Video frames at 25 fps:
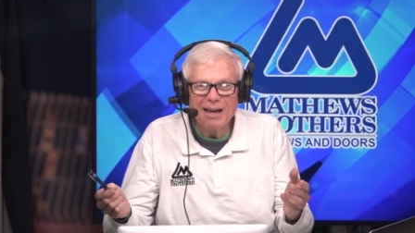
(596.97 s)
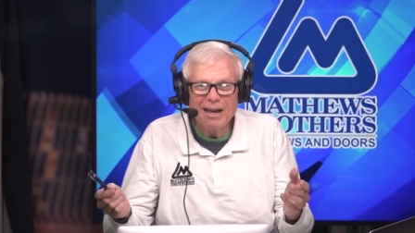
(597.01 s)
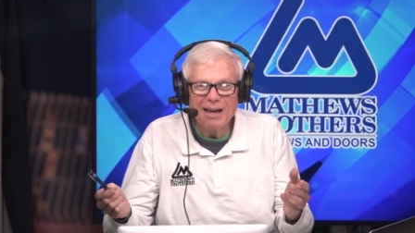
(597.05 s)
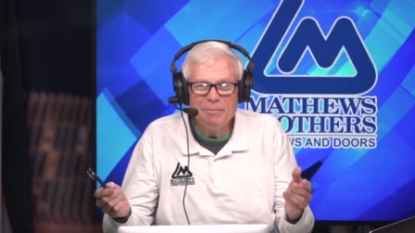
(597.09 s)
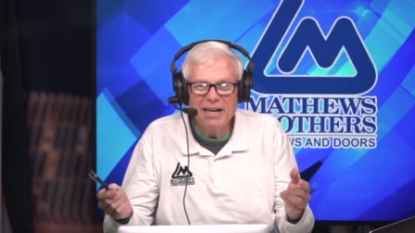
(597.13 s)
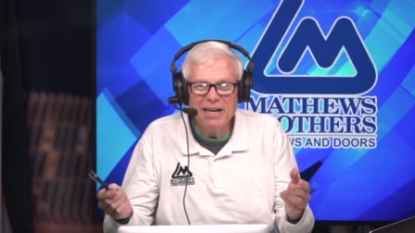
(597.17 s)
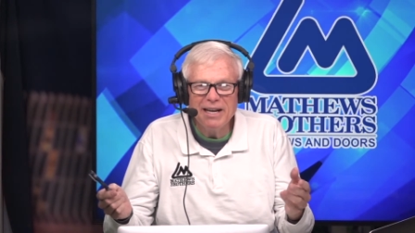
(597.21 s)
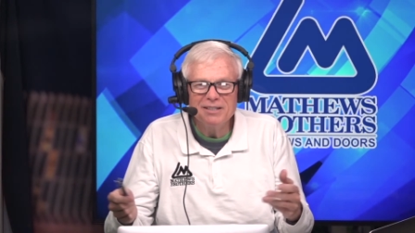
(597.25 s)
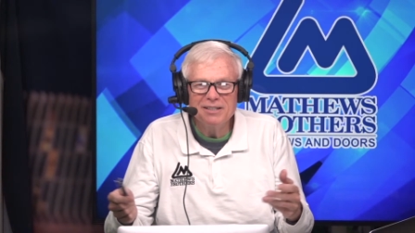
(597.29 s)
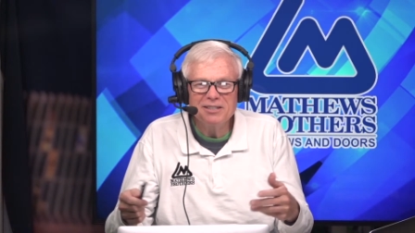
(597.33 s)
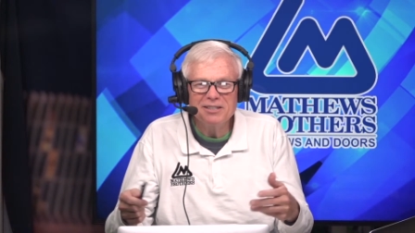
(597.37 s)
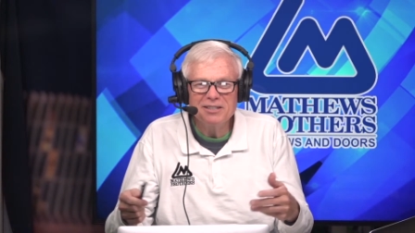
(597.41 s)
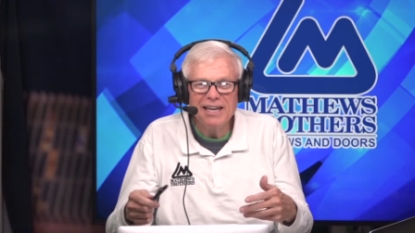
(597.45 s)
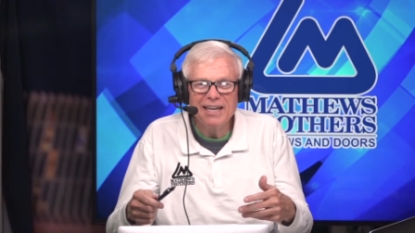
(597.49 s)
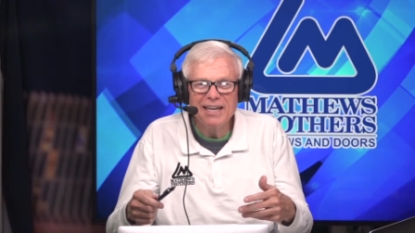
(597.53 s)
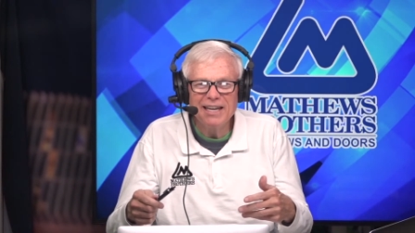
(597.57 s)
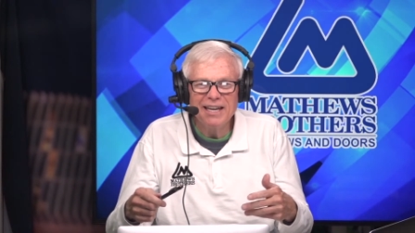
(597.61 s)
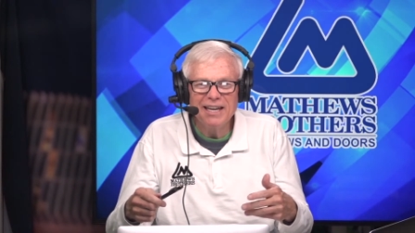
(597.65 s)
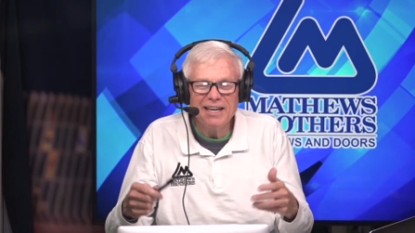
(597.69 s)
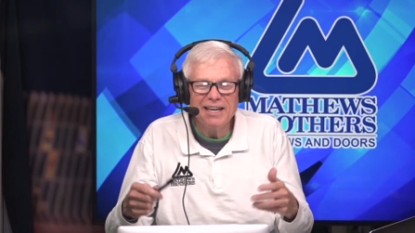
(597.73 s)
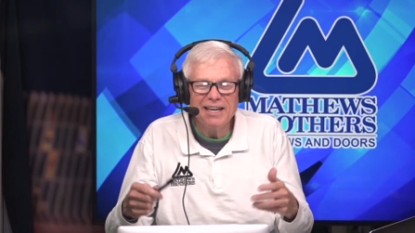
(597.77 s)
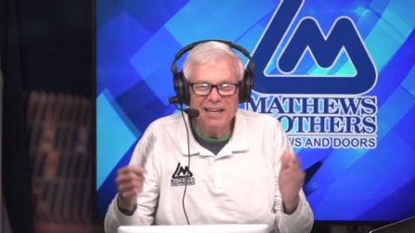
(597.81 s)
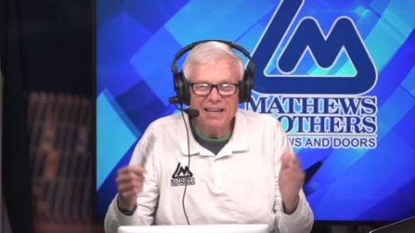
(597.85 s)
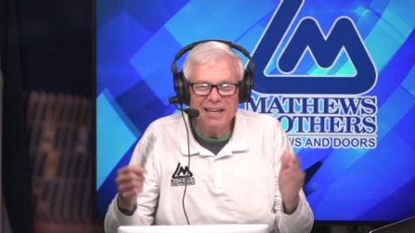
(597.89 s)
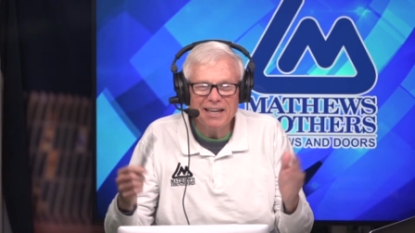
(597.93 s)
I mean, it's like
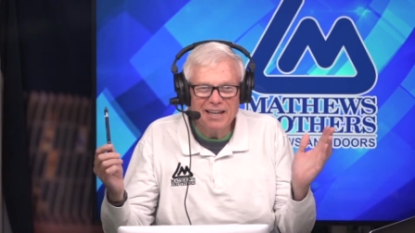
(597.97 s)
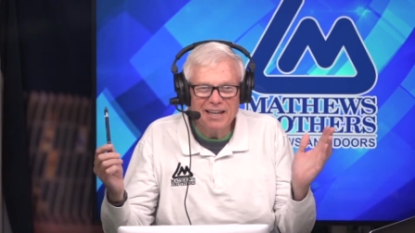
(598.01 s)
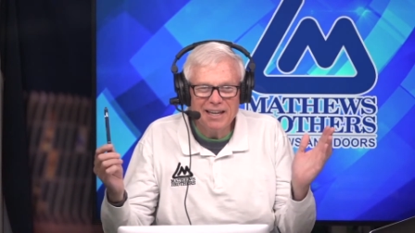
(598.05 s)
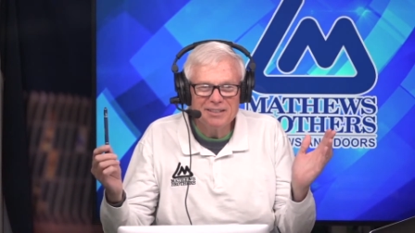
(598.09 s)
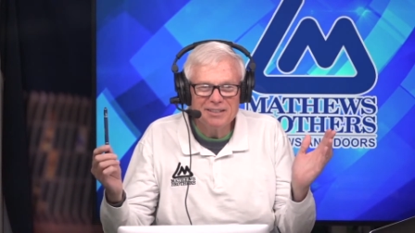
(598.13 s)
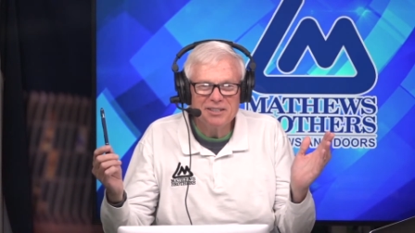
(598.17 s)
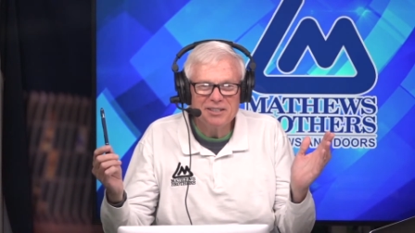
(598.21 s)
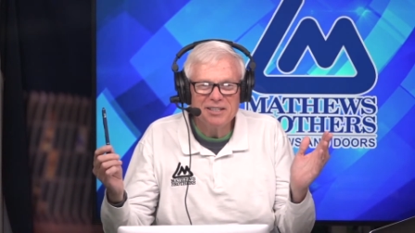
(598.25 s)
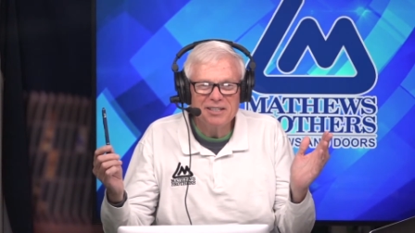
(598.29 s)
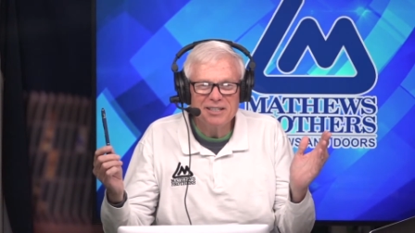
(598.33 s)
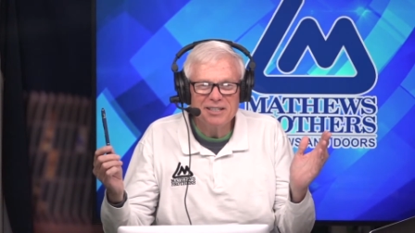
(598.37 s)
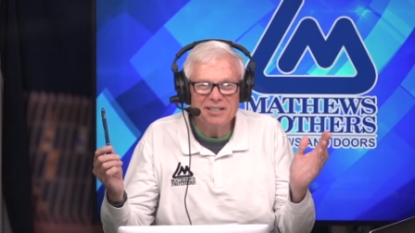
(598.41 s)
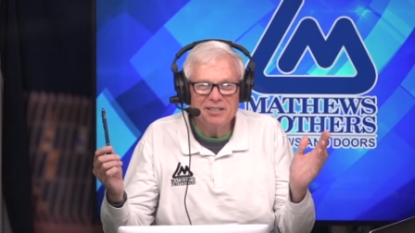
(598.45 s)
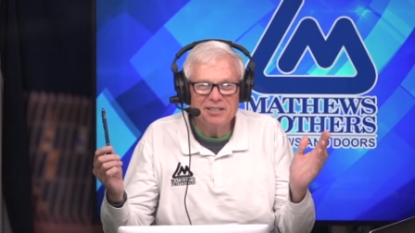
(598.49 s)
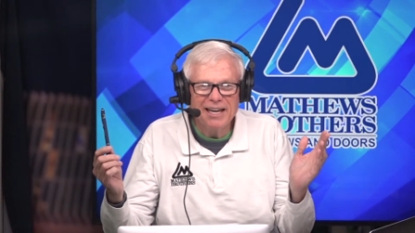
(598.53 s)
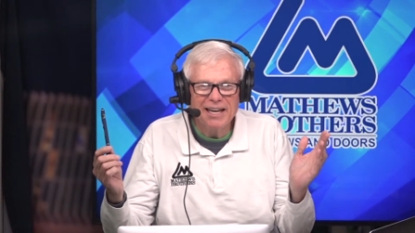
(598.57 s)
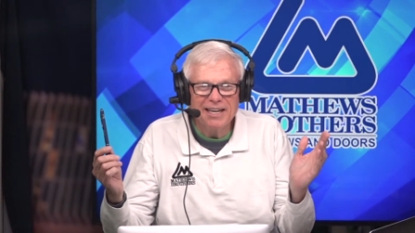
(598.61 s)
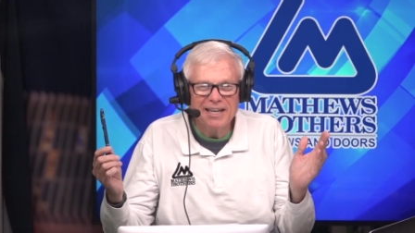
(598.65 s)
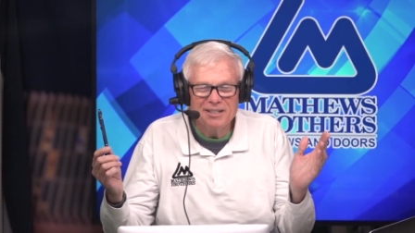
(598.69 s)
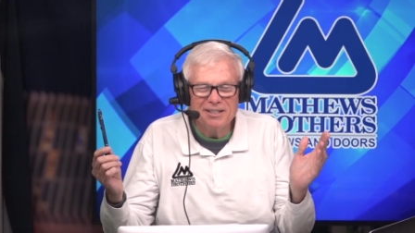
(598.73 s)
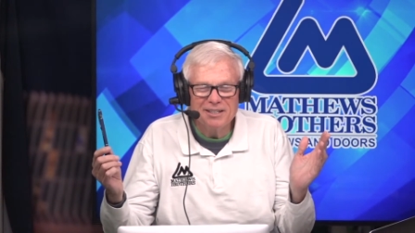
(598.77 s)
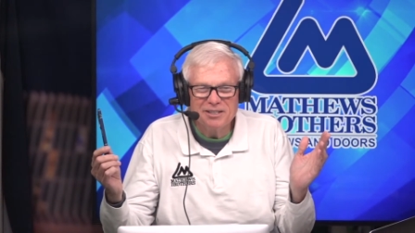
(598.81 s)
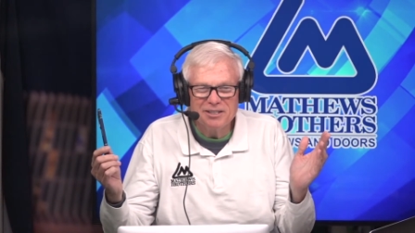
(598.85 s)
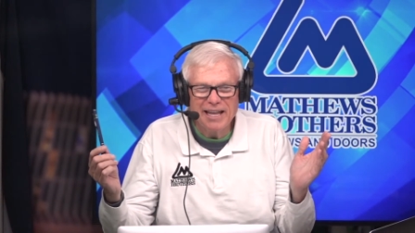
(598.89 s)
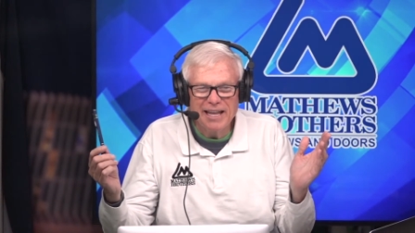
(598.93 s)

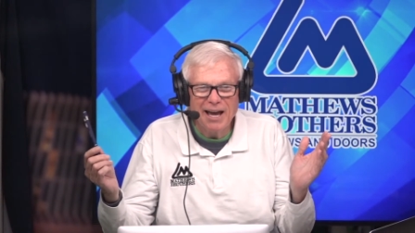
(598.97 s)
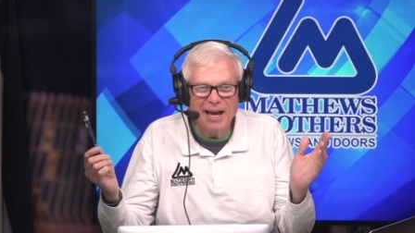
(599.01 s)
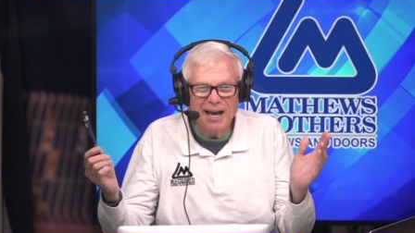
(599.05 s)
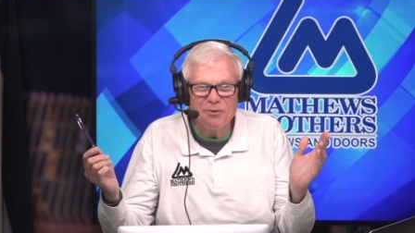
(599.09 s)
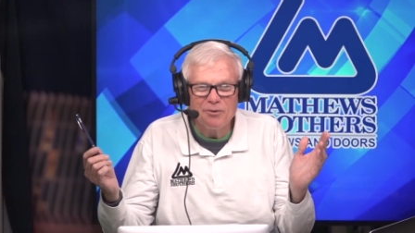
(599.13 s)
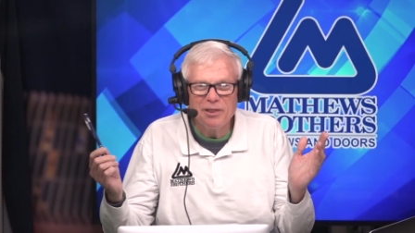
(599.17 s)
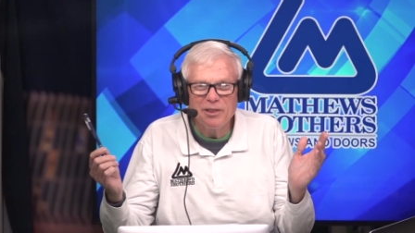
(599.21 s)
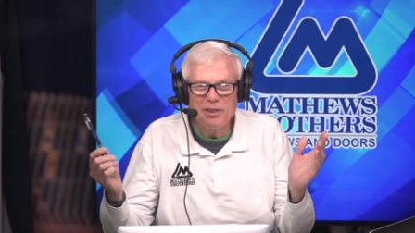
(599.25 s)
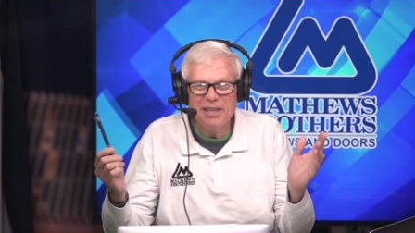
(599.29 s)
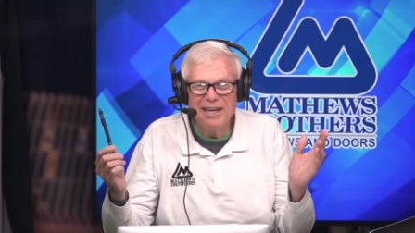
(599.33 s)
it's down